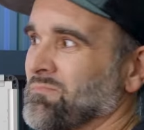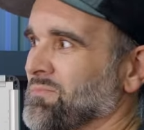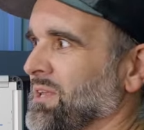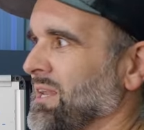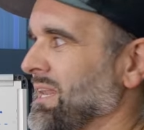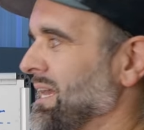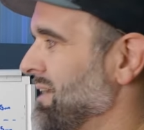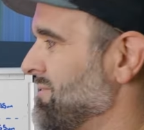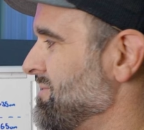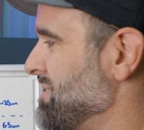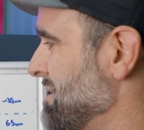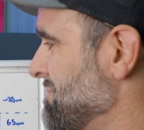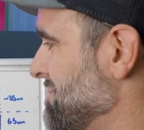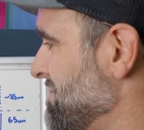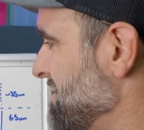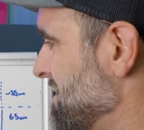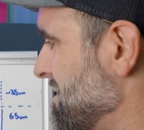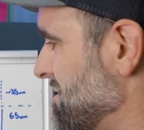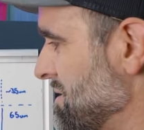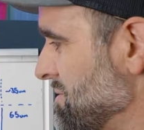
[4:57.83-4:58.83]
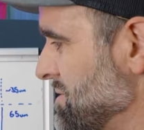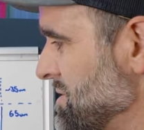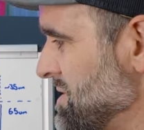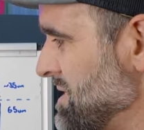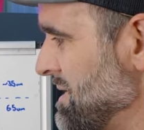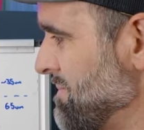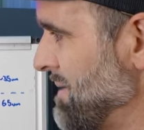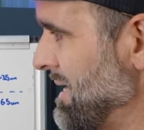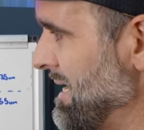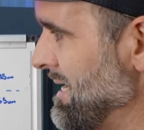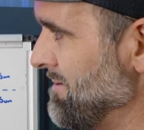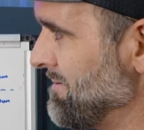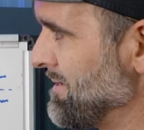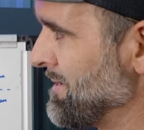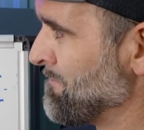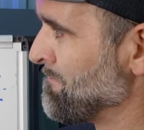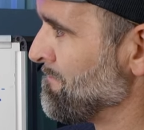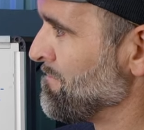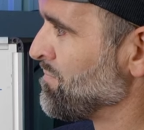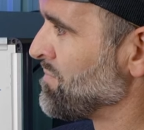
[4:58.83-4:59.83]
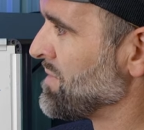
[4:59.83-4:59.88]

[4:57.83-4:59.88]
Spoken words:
the lifetime of your ownership. Anyway,